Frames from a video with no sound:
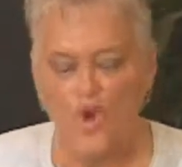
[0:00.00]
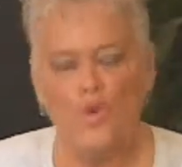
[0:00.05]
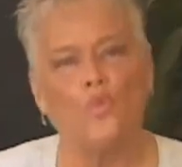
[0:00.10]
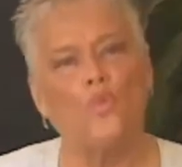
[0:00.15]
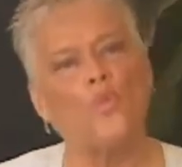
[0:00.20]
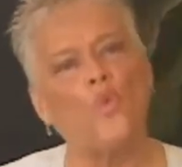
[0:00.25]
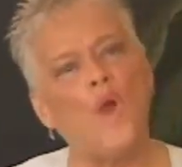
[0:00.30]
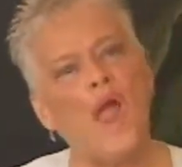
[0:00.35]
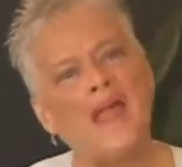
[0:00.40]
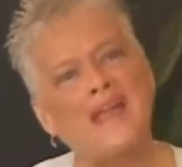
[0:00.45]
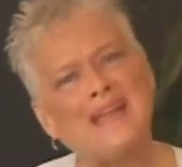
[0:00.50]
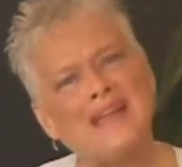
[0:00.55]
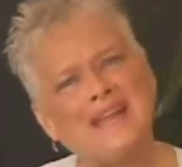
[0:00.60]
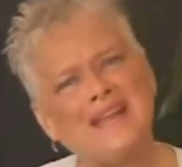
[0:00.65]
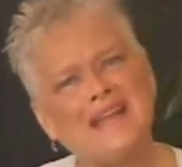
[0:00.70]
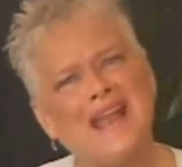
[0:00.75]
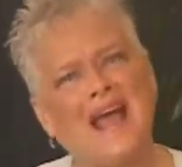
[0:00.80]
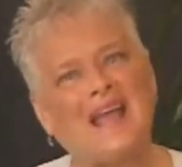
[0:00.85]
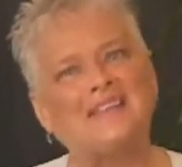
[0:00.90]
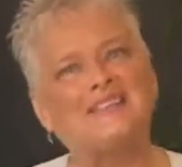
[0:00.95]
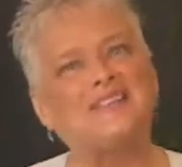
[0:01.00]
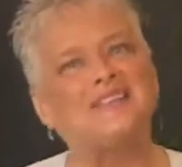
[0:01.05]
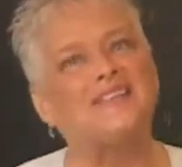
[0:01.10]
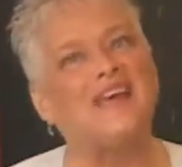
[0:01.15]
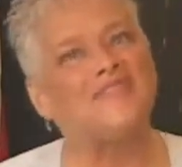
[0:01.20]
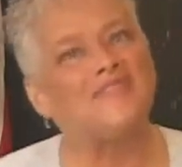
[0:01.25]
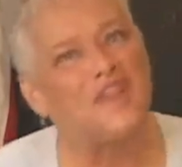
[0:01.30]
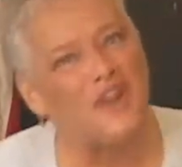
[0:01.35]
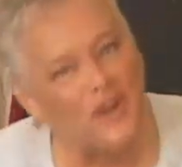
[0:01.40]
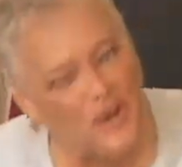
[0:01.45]
Recognizing
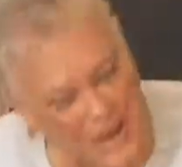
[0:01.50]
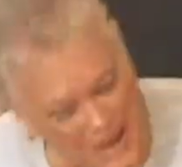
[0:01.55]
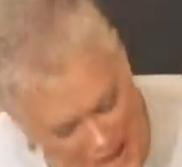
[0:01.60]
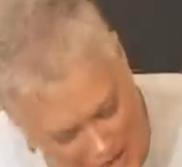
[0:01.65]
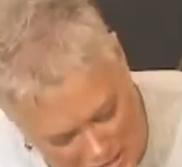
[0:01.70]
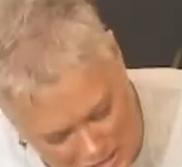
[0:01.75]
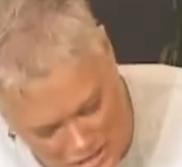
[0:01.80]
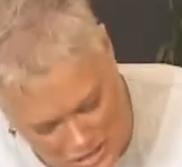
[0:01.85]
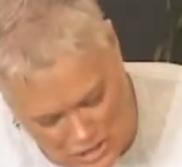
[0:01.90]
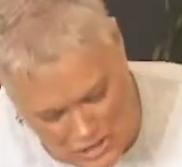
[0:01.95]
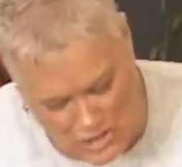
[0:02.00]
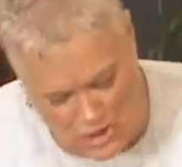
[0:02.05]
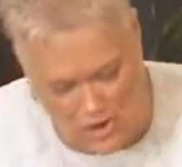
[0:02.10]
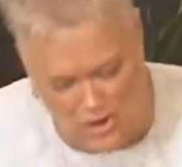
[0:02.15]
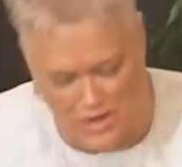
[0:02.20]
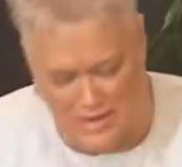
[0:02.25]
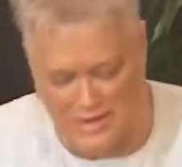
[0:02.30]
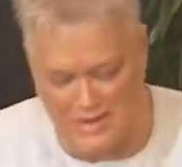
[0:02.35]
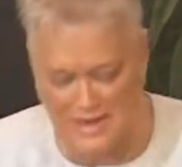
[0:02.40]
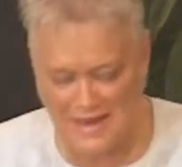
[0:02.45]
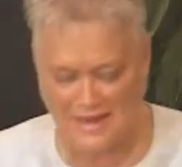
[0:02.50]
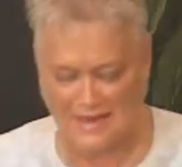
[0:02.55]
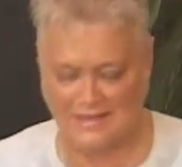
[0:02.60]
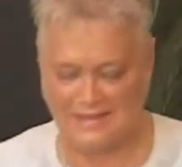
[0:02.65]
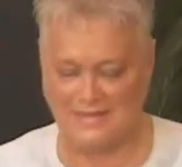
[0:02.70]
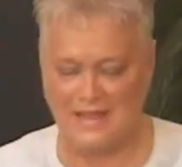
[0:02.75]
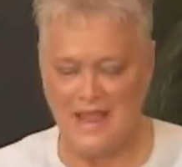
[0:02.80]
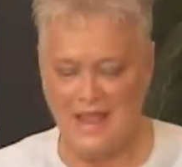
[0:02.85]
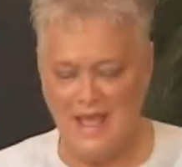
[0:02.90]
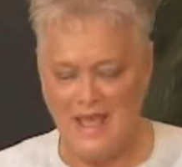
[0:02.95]
that there is
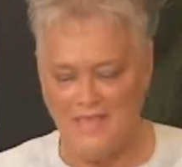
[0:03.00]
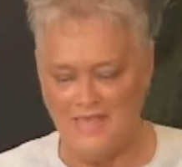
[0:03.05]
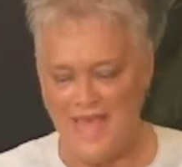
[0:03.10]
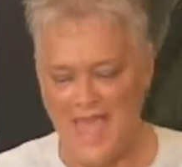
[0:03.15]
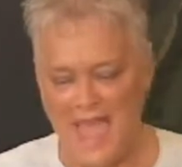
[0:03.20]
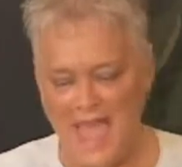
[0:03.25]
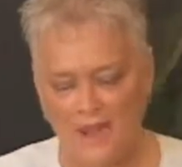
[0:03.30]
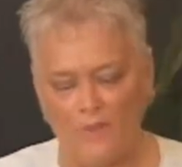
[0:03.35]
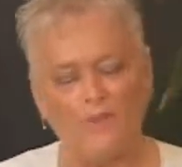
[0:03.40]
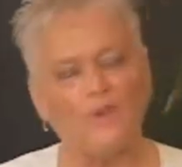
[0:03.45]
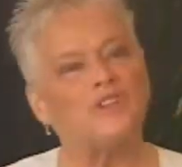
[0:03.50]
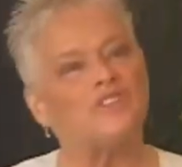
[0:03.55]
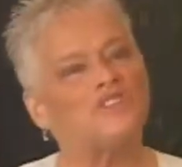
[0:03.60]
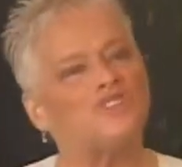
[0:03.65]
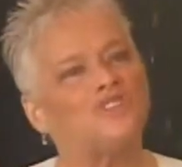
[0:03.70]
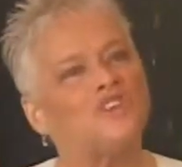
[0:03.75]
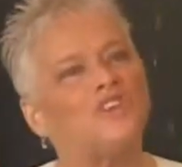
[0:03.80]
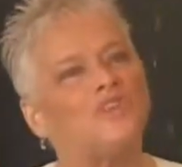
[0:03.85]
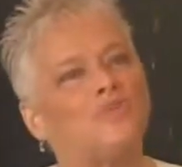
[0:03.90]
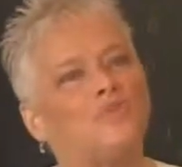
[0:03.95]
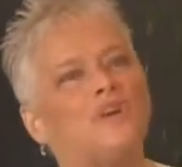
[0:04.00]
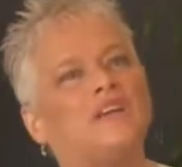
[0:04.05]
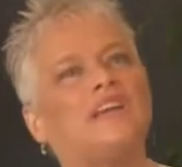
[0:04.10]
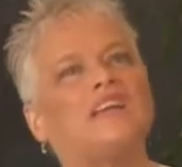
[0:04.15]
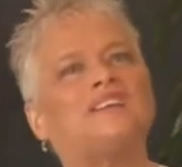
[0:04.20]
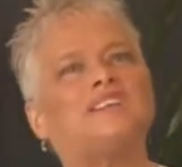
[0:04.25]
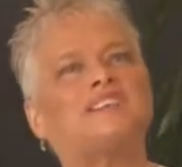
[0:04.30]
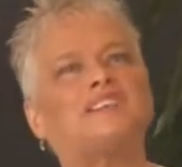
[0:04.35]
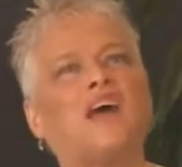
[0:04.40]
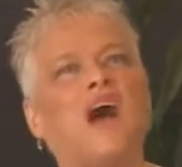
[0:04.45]
goodness, that which
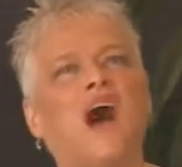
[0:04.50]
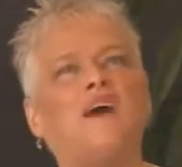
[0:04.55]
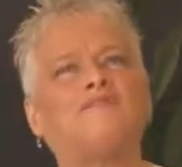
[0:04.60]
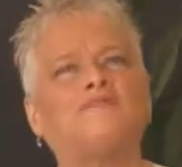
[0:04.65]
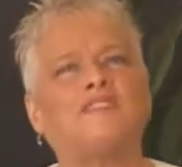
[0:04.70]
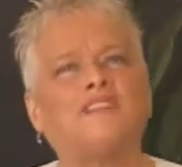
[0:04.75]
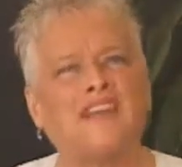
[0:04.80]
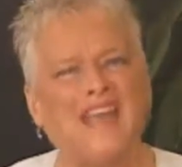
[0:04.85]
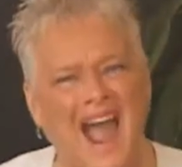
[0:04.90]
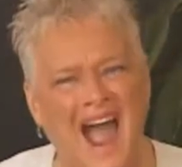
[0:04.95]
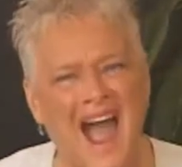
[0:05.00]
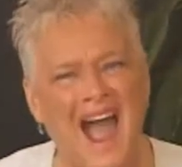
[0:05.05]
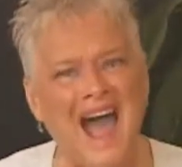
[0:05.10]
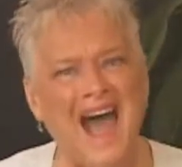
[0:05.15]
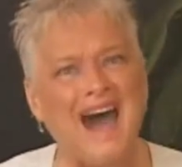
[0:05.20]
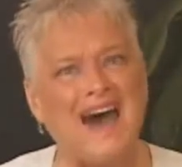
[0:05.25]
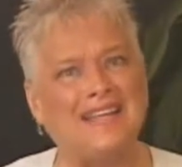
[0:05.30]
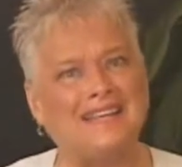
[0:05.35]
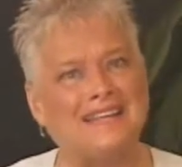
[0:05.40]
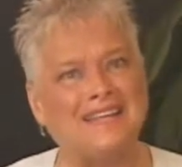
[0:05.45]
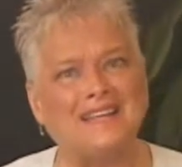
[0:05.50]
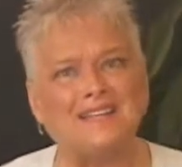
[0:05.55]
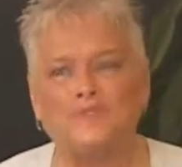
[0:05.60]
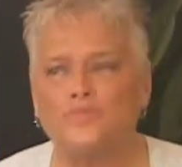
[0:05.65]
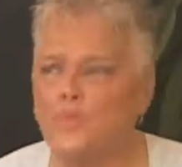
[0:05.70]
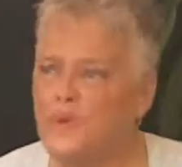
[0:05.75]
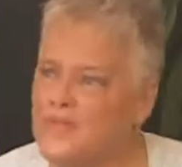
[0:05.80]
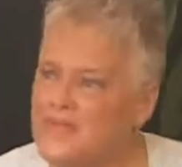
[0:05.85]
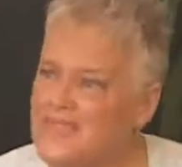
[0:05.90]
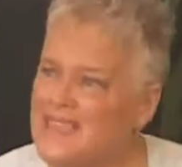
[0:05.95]
is of God is
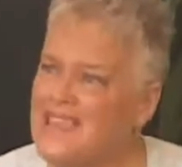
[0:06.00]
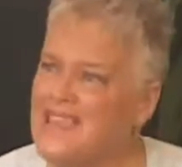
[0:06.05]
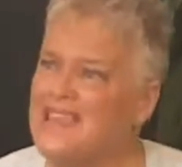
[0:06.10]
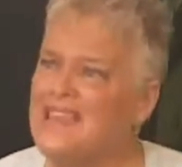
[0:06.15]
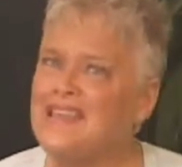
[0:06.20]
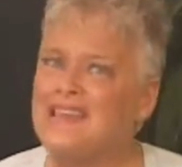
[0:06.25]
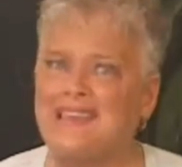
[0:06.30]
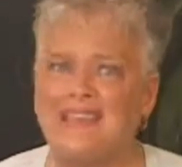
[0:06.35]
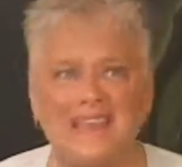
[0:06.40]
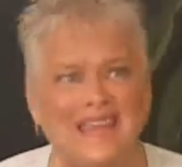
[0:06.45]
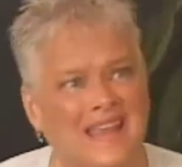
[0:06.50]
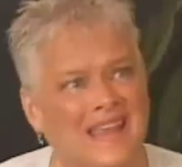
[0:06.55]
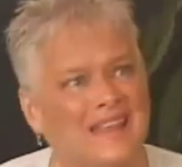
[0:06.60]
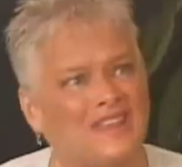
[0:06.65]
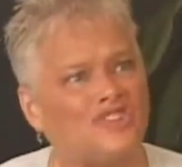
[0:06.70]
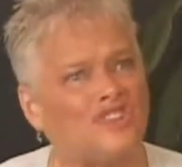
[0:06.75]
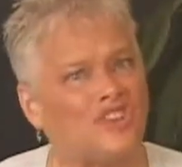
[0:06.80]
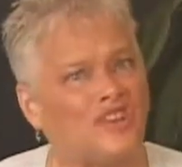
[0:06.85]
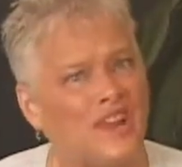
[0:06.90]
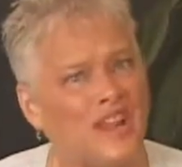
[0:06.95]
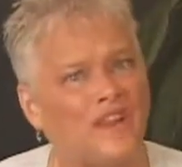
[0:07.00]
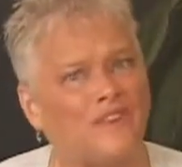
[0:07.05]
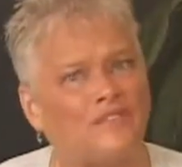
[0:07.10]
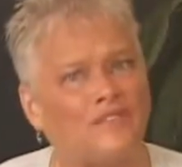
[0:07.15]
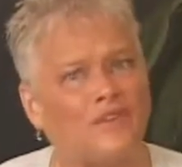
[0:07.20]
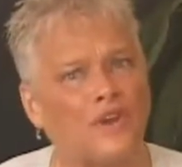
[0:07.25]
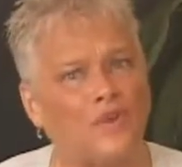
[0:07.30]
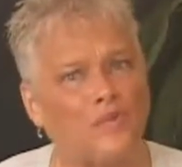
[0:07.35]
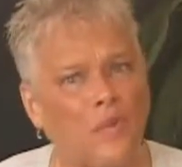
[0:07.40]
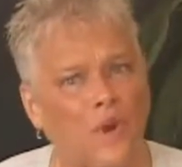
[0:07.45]
within each and
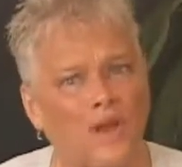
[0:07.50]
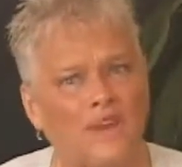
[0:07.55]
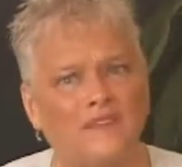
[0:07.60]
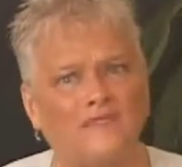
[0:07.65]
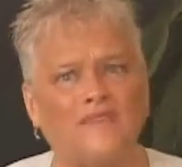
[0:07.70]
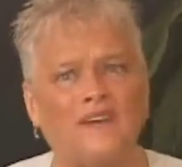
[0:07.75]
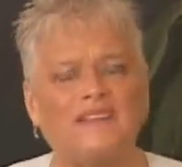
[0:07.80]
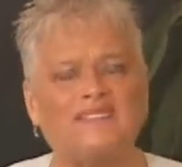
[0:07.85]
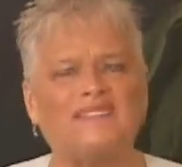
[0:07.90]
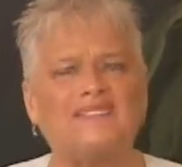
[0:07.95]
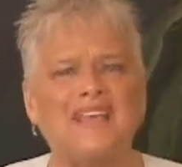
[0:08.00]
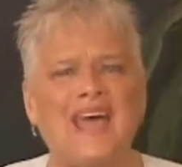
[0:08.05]
every one of us.